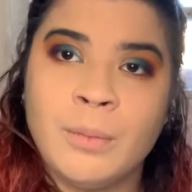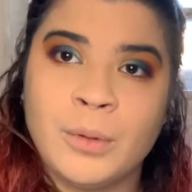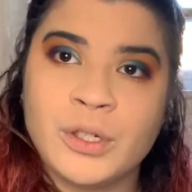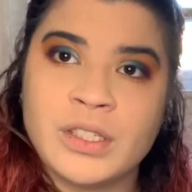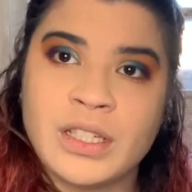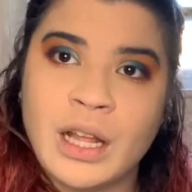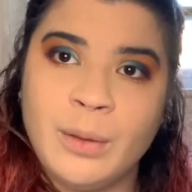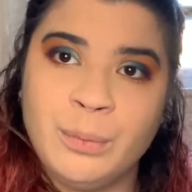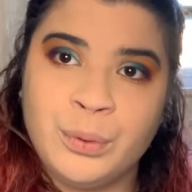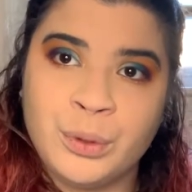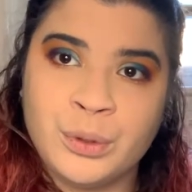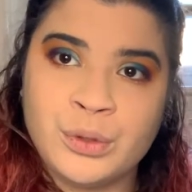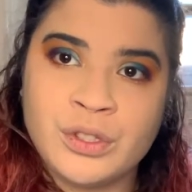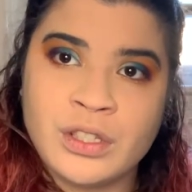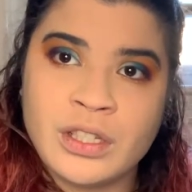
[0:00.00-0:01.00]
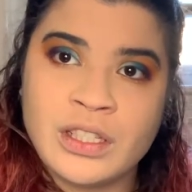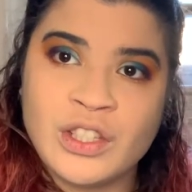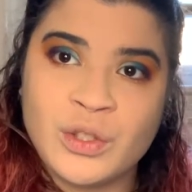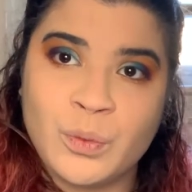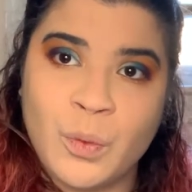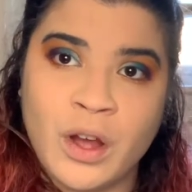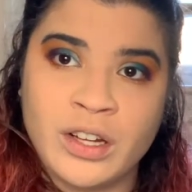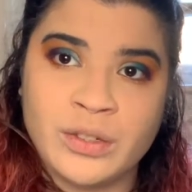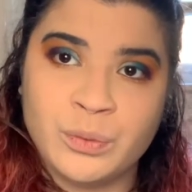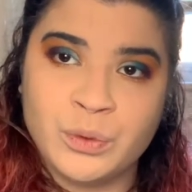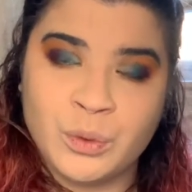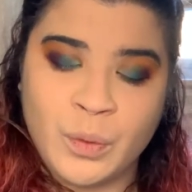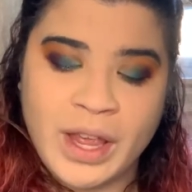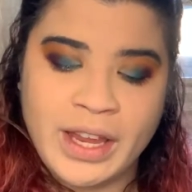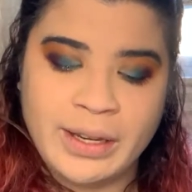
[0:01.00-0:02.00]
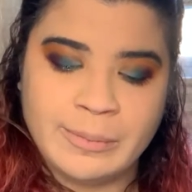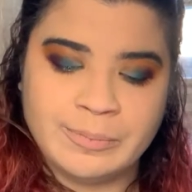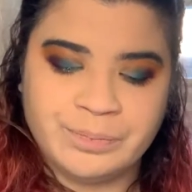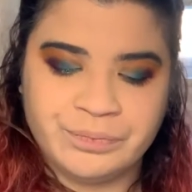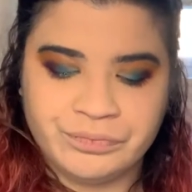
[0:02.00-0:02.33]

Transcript: Marcel Proust's Swan's Way.